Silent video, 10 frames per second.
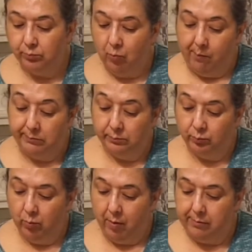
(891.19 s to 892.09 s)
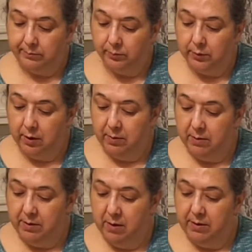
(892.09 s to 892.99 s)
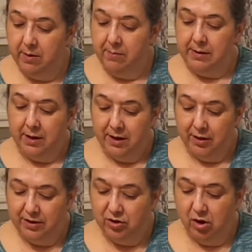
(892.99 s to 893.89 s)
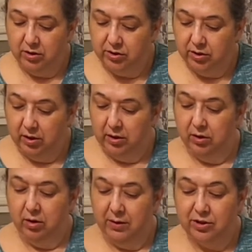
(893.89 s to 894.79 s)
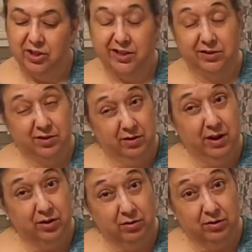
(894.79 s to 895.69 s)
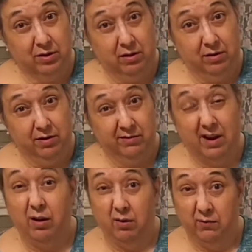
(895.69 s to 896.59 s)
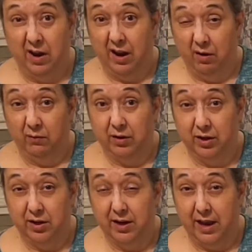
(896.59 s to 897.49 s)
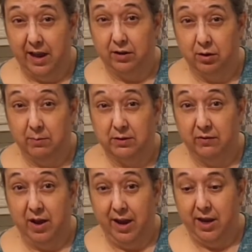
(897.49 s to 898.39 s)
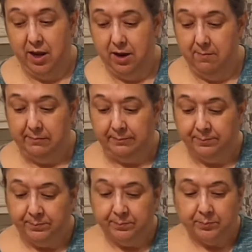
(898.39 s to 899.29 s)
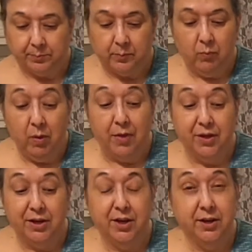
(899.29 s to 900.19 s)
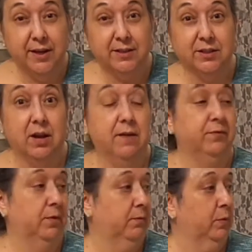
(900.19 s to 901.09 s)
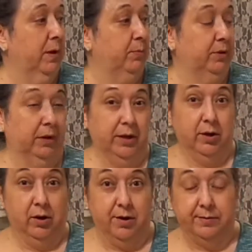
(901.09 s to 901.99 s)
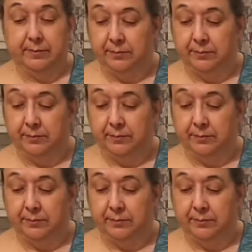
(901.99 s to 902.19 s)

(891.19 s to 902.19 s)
Yummy, yummy. Now these are still a little crunchy because you know I told you in the earlier I overdid it. I had too much of a high heat They did get softer when I put the lid on,